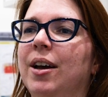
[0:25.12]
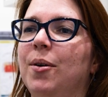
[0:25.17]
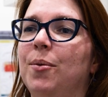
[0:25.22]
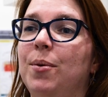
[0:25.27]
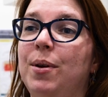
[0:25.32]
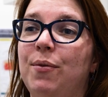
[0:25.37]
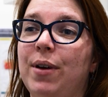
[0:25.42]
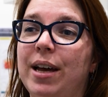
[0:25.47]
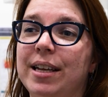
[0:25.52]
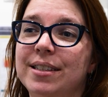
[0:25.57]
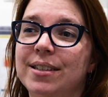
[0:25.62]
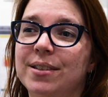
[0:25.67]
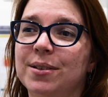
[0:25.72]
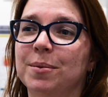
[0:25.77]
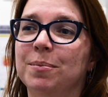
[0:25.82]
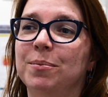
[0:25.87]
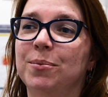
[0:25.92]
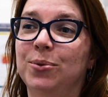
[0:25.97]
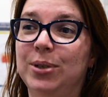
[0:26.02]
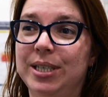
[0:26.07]
We've had
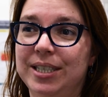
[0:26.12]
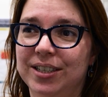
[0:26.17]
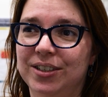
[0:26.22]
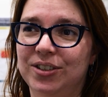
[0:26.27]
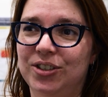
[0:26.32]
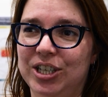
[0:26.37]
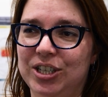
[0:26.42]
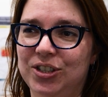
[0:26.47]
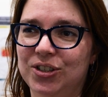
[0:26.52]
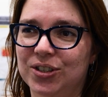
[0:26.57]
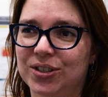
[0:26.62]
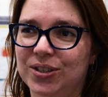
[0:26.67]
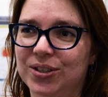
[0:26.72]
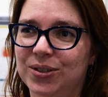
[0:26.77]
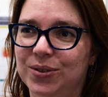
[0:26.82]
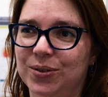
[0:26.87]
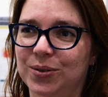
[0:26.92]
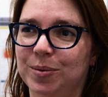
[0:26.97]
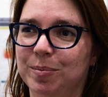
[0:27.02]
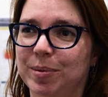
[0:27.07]
some recent changes
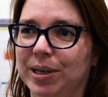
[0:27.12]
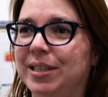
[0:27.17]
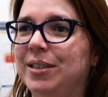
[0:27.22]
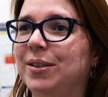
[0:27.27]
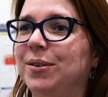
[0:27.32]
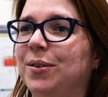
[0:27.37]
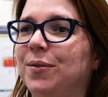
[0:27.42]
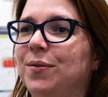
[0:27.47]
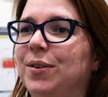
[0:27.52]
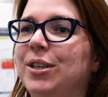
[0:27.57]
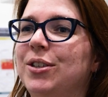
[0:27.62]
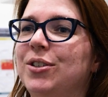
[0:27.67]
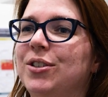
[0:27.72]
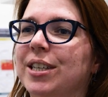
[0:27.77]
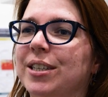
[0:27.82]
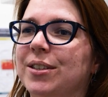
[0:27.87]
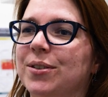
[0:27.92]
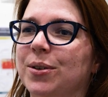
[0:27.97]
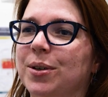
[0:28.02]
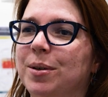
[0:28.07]
to bacteriophage
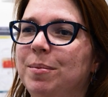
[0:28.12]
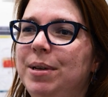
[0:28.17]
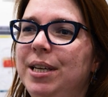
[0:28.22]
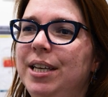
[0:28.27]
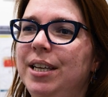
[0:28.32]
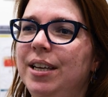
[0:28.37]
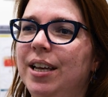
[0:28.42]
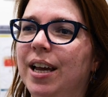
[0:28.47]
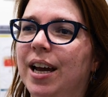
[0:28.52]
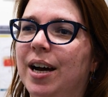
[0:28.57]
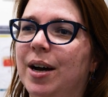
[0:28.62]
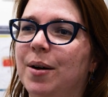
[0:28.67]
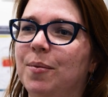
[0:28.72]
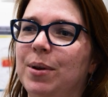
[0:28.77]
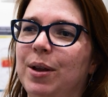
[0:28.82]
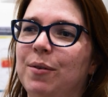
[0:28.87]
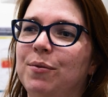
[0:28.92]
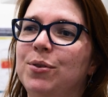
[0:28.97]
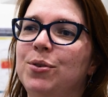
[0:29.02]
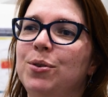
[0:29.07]
taxonomy.
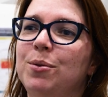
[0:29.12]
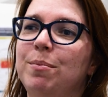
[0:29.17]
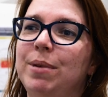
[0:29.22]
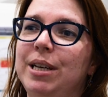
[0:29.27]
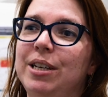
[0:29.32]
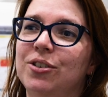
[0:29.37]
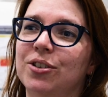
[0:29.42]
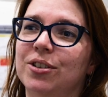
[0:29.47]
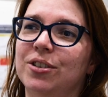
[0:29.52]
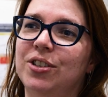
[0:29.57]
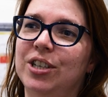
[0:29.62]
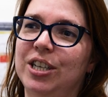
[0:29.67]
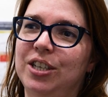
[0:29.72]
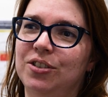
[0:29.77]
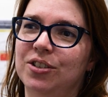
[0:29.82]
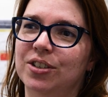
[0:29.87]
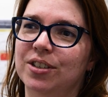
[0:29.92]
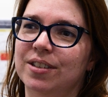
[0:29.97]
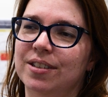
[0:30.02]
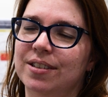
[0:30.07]
We have two major
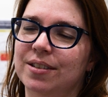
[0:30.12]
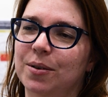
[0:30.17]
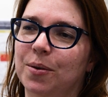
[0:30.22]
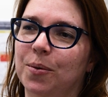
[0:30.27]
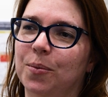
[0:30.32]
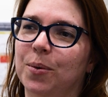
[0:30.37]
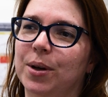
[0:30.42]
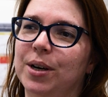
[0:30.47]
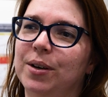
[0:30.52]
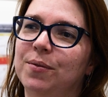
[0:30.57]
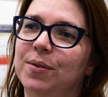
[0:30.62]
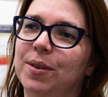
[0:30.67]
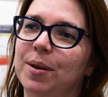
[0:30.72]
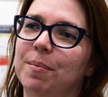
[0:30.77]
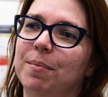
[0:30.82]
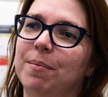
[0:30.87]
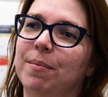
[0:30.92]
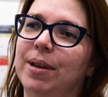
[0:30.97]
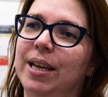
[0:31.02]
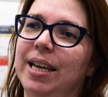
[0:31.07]
changes. One of
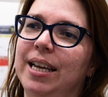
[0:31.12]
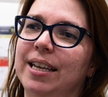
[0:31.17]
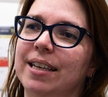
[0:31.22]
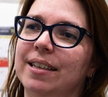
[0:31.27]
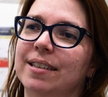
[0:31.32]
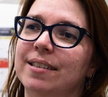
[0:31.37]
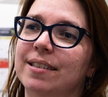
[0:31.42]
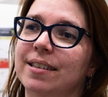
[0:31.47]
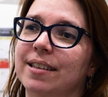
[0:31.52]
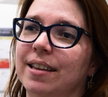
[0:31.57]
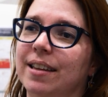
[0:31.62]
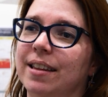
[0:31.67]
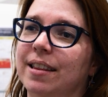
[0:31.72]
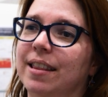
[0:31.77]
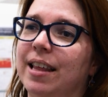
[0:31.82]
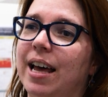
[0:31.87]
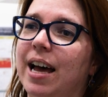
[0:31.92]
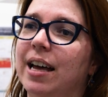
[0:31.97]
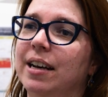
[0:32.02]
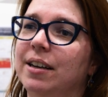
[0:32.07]
them is
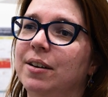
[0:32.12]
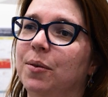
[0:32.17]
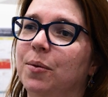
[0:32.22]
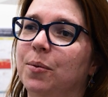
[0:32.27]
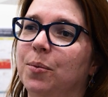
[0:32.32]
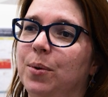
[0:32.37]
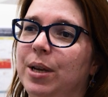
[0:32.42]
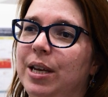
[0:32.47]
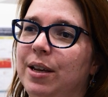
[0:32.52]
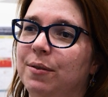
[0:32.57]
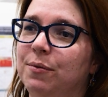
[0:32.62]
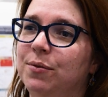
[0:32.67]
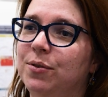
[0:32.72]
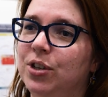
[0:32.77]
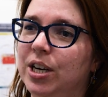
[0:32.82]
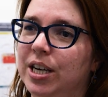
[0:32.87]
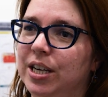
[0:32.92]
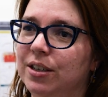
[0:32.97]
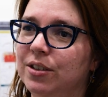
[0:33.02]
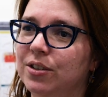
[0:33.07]
that we have
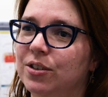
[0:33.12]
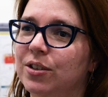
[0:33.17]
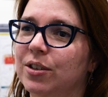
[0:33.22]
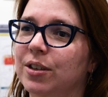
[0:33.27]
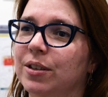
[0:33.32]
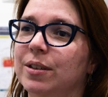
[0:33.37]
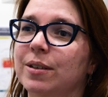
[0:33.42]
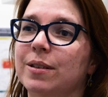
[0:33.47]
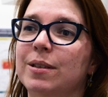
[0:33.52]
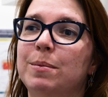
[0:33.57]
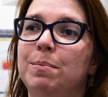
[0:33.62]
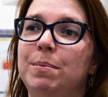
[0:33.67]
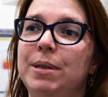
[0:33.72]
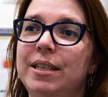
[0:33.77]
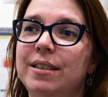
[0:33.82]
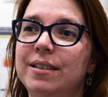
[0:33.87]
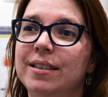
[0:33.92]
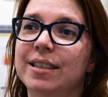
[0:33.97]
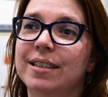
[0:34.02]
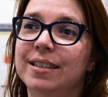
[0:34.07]
changed the
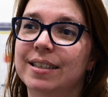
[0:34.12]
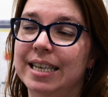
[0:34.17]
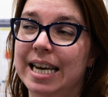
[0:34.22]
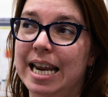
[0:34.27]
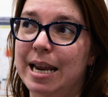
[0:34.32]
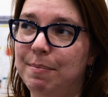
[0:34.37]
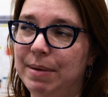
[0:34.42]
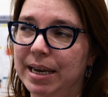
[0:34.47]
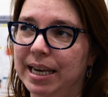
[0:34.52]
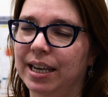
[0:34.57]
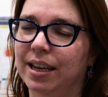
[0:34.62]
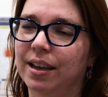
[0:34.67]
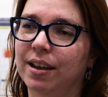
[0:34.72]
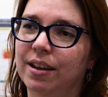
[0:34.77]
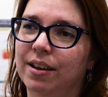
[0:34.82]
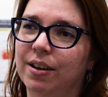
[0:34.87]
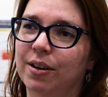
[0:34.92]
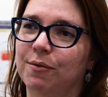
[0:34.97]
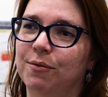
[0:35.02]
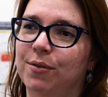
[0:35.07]
species naming
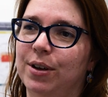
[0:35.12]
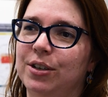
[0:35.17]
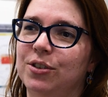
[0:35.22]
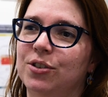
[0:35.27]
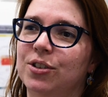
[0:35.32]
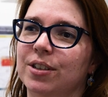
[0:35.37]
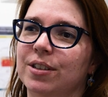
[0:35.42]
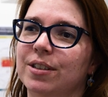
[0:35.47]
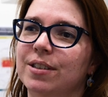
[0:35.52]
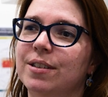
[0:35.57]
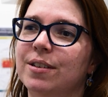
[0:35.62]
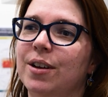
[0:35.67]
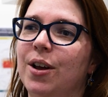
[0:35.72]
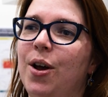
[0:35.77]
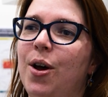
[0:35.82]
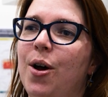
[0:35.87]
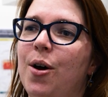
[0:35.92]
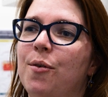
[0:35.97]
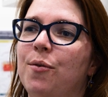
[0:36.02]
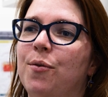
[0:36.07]
conventions
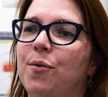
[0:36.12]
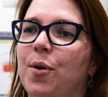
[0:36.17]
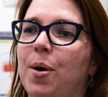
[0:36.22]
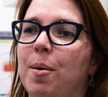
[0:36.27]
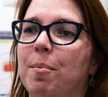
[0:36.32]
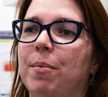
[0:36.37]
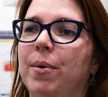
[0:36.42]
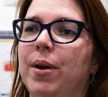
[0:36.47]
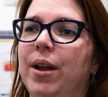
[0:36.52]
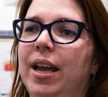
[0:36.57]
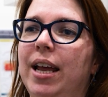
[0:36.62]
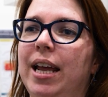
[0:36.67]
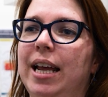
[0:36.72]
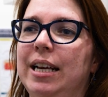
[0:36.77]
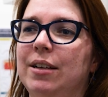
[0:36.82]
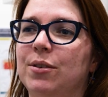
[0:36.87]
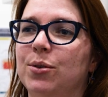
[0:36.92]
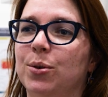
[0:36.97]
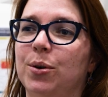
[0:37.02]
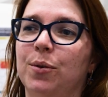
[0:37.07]
from
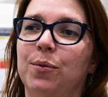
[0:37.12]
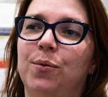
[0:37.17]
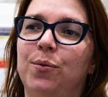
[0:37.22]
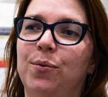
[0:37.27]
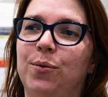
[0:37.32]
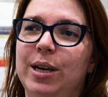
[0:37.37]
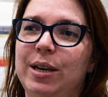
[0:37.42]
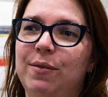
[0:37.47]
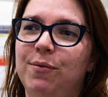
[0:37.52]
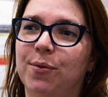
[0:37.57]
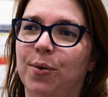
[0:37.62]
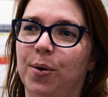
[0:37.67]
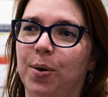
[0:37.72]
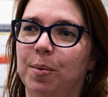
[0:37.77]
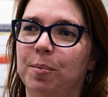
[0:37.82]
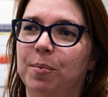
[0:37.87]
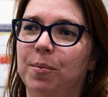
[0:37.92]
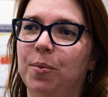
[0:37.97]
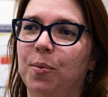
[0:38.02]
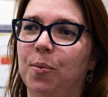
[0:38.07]
a sort of free
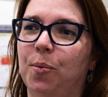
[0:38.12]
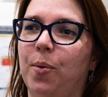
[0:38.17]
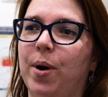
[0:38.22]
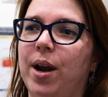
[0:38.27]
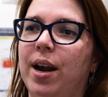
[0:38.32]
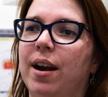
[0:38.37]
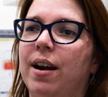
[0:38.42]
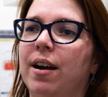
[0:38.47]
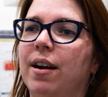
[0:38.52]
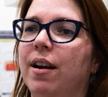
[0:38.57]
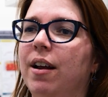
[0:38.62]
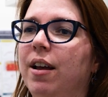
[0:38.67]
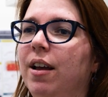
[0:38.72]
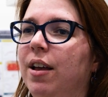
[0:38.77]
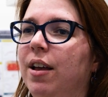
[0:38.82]
form where